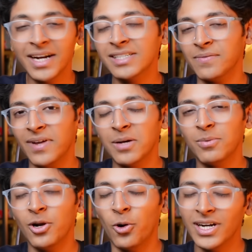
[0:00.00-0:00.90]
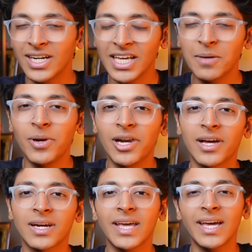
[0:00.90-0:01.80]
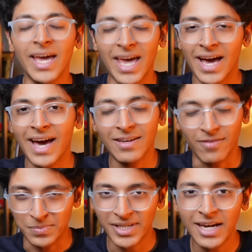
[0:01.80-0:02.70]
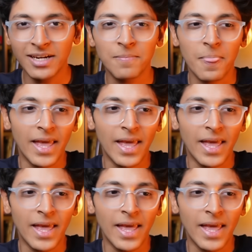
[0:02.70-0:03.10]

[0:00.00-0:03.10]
it is available on Deep Learning AI website.